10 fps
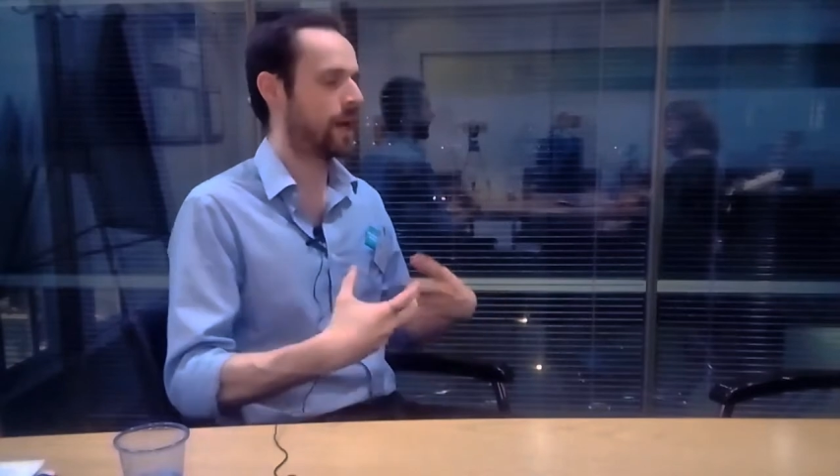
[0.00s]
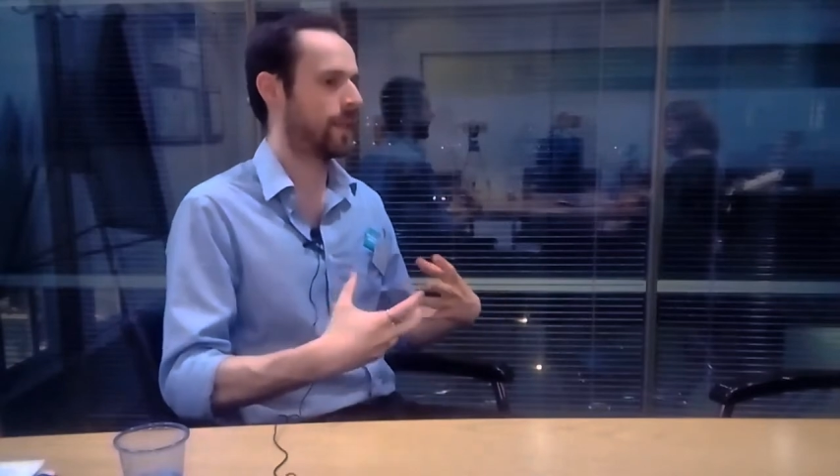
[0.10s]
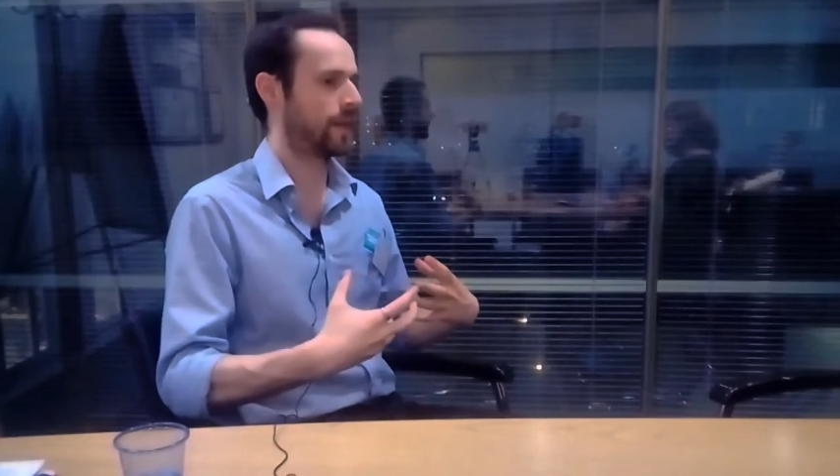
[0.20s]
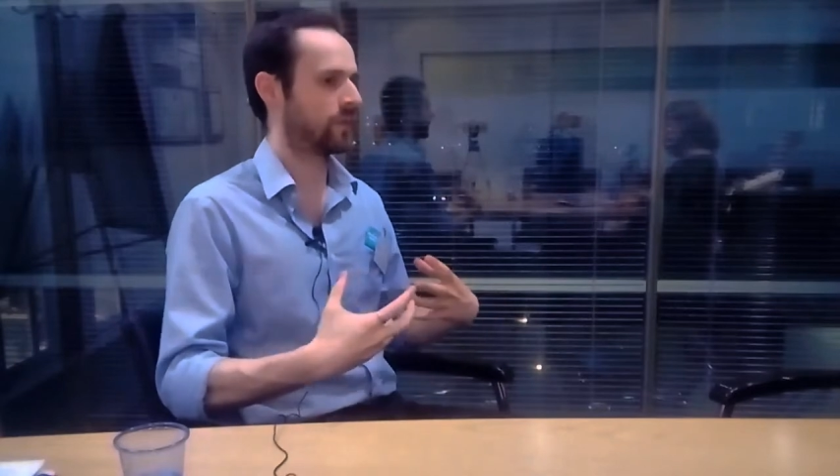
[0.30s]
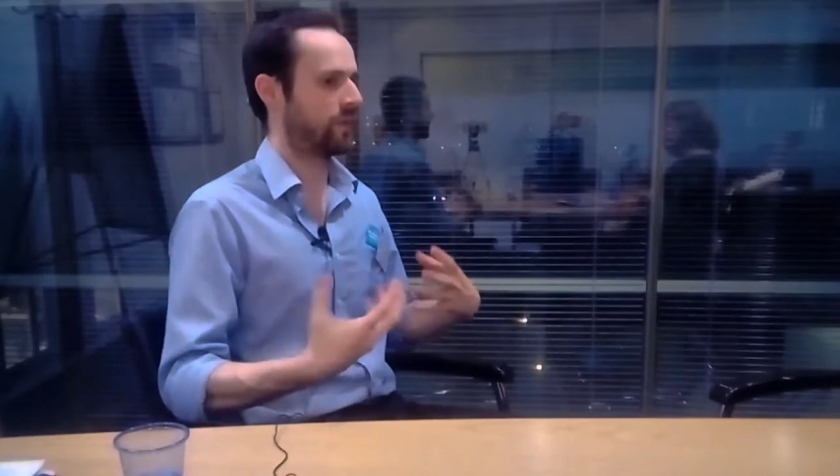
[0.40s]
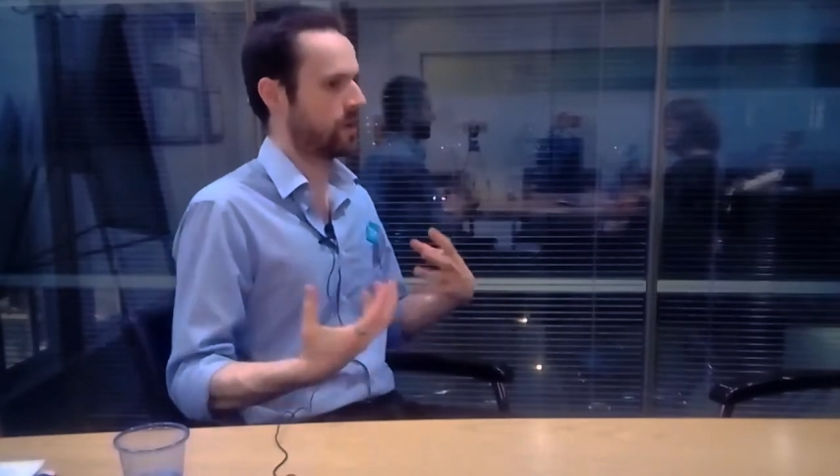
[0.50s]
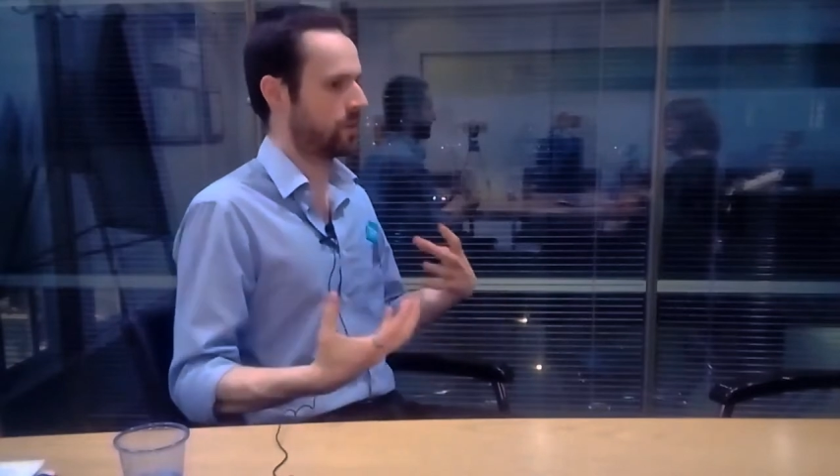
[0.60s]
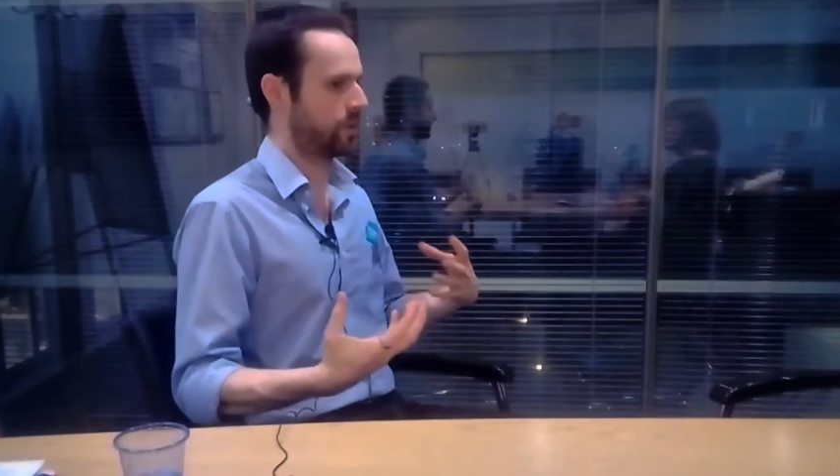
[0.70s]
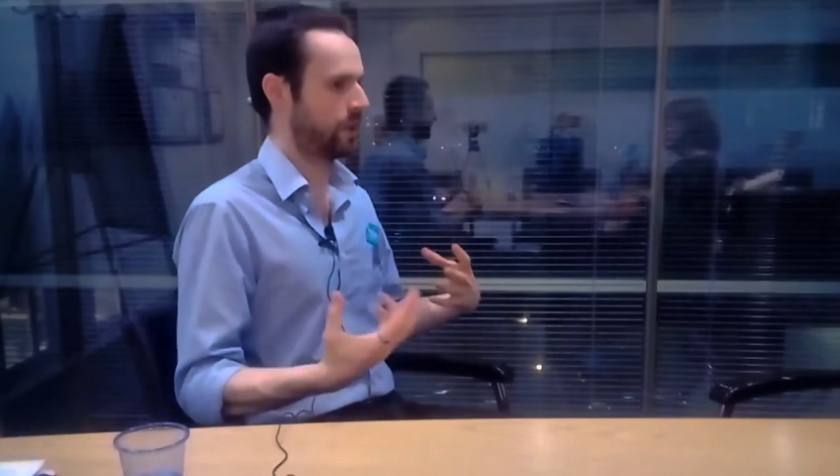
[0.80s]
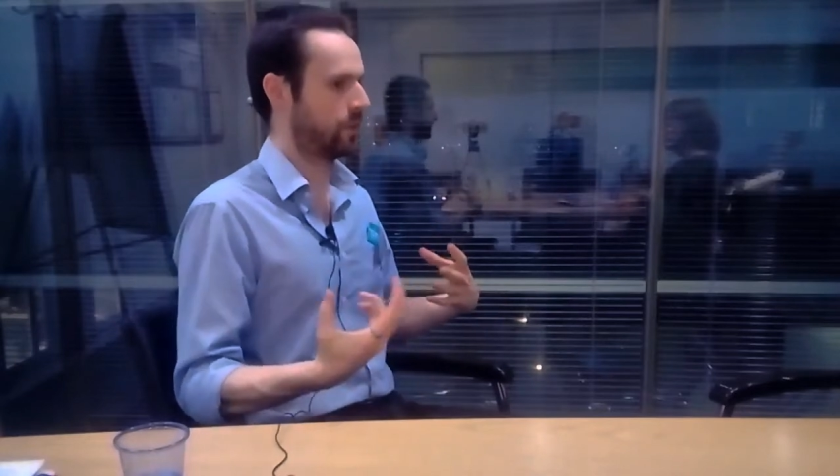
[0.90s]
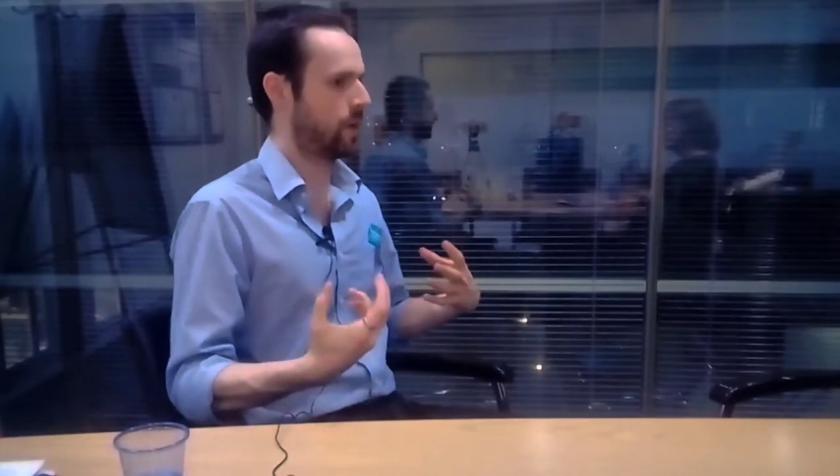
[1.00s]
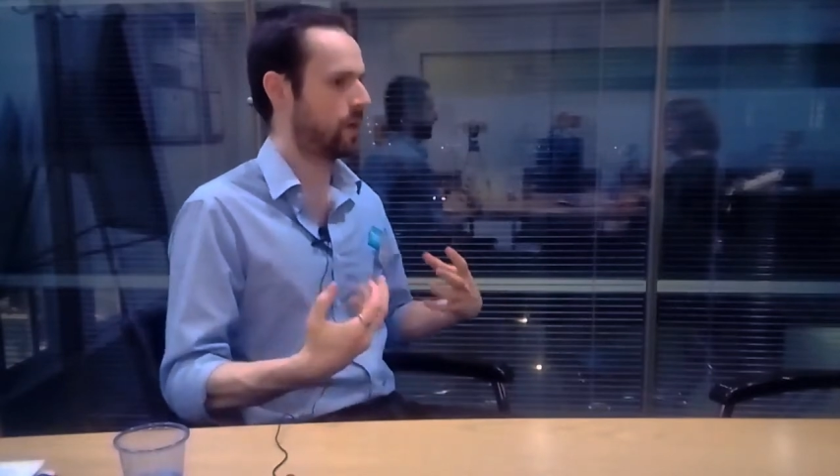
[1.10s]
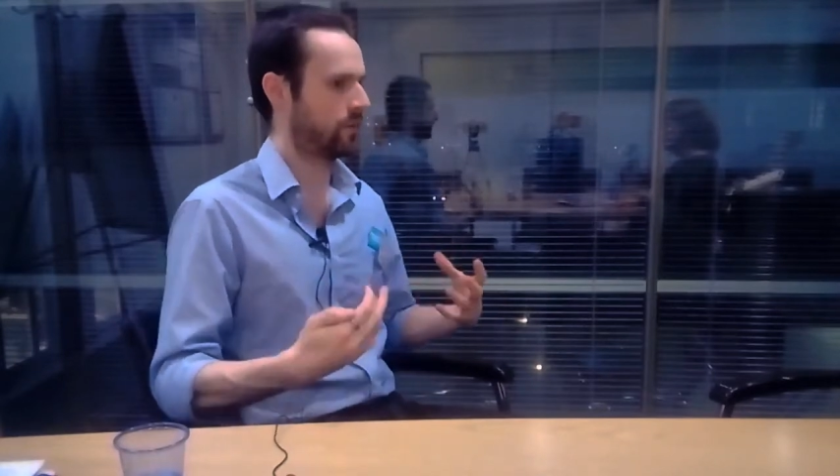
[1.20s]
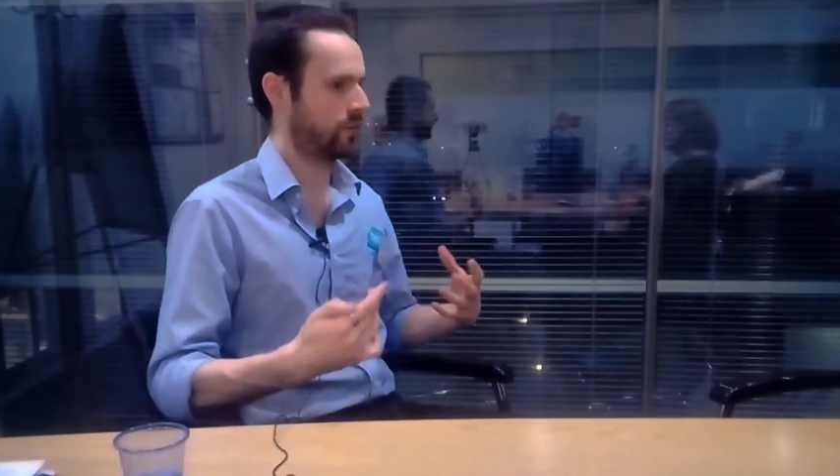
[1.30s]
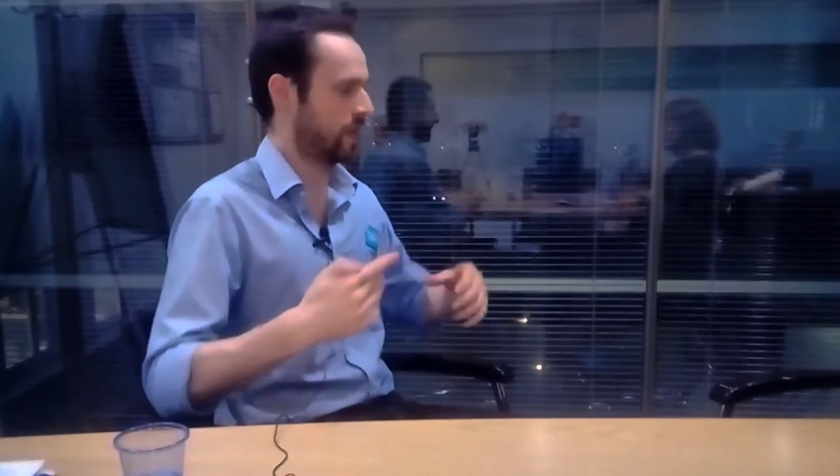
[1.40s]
and that's very much in a way of